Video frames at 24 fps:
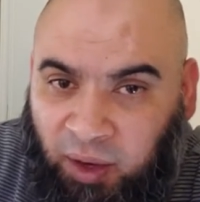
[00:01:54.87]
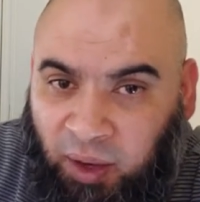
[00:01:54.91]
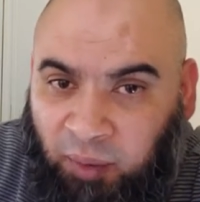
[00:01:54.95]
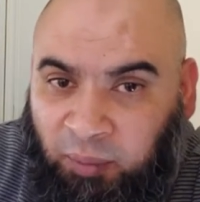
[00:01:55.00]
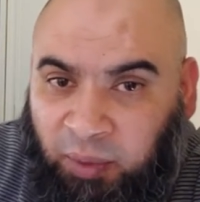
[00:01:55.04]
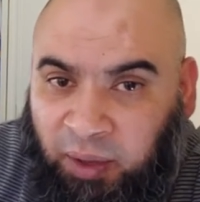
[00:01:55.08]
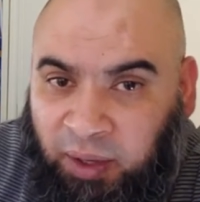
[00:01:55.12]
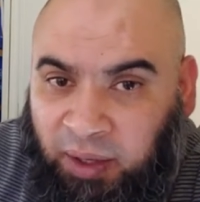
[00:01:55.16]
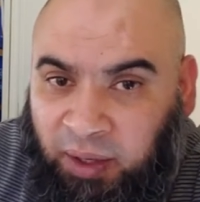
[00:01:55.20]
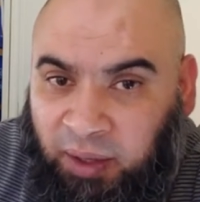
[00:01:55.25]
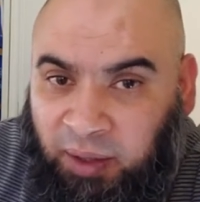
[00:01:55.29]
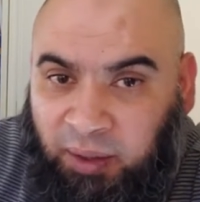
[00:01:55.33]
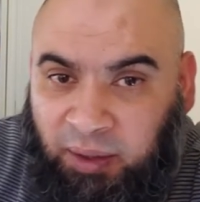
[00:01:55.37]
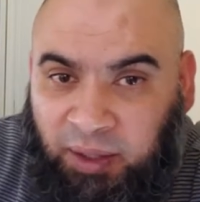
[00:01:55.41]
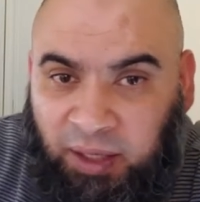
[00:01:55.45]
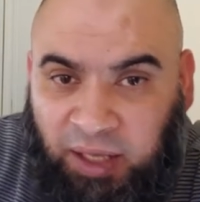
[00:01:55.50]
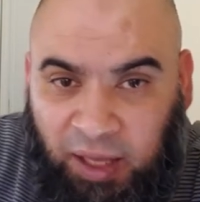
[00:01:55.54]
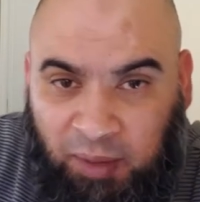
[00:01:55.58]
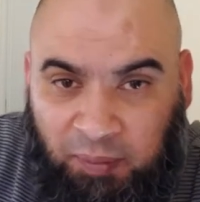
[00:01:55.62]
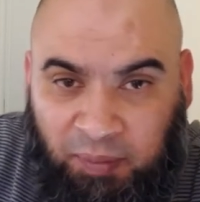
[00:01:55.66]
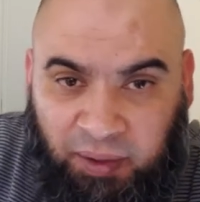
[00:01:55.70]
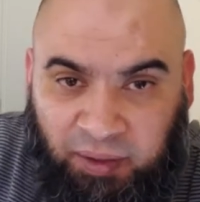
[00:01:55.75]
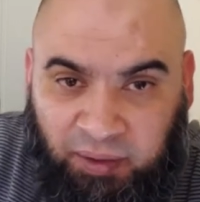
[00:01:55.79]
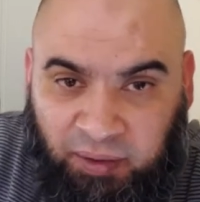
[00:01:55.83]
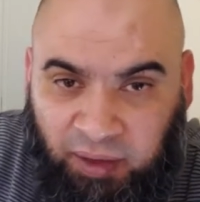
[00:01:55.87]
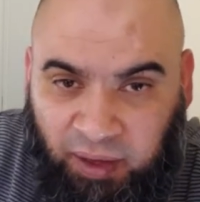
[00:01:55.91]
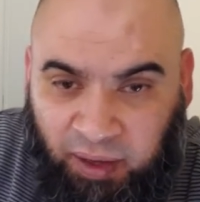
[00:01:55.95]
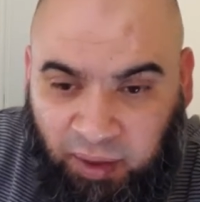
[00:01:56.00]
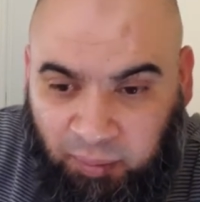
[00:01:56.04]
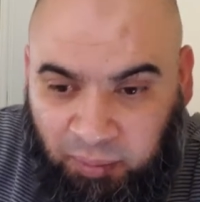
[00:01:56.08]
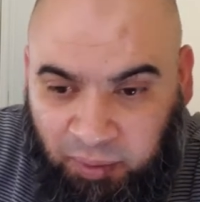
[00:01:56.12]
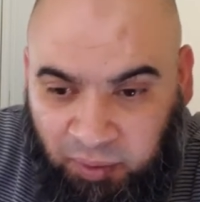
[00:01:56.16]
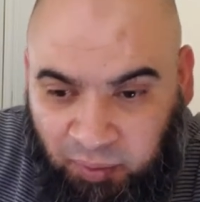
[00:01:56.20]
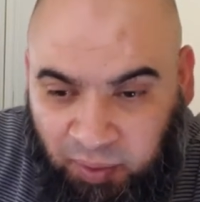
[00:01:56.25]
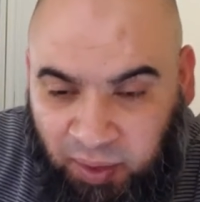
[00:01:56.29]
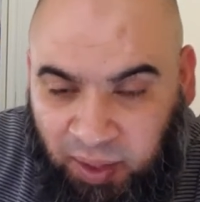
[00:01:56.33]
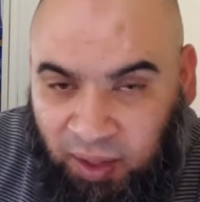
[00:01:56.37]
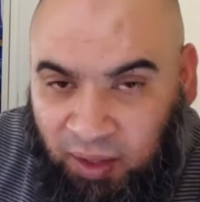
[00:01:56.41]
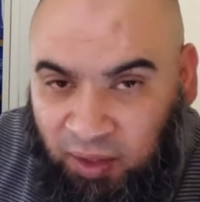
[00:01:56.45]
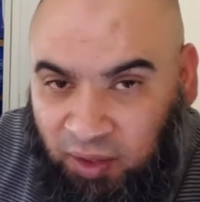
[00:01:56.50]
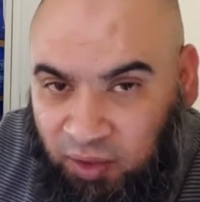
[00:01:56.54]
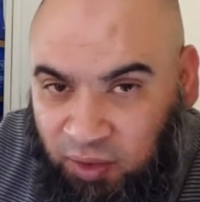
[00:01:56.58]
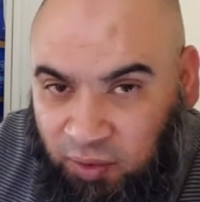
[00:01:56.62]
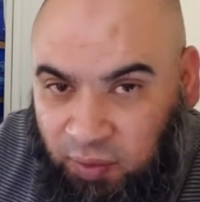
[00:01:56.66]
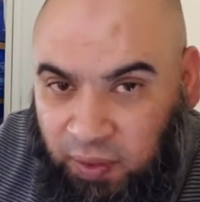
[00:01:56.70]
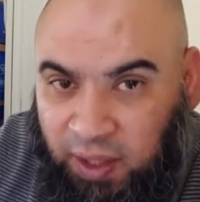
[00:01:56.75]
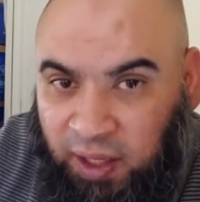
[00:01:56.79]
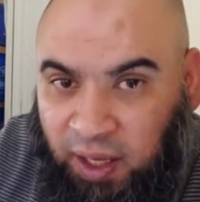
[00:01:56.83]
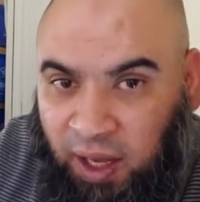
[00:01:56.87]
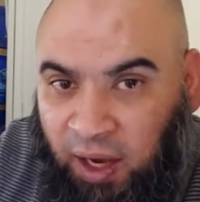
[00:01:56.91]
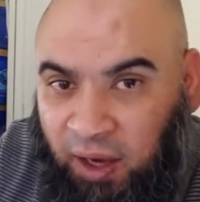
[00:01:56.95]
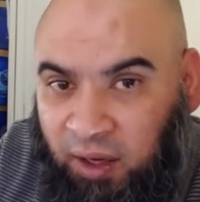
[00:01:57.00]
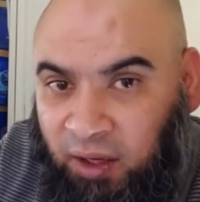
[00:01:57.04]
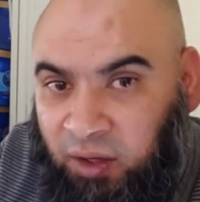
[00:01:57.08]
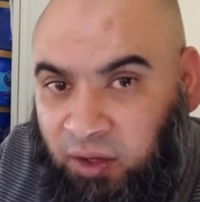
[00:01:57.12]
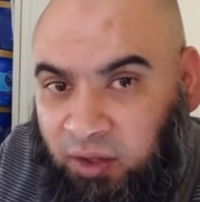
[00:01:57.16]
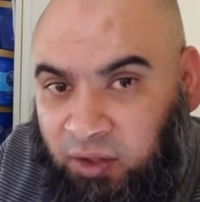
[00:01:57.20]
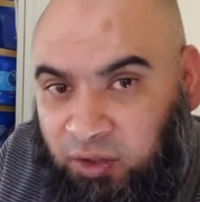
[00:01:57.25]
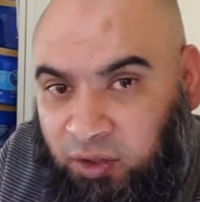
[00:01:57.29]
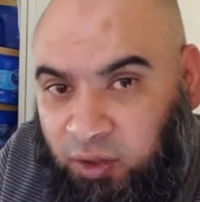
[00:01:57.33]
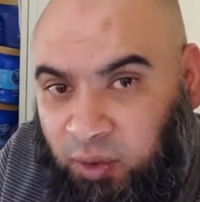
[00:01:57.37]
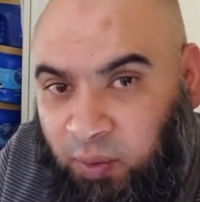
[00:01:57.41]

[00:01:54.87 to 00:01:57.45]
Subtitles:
I'm gonna keep it between the three carriers: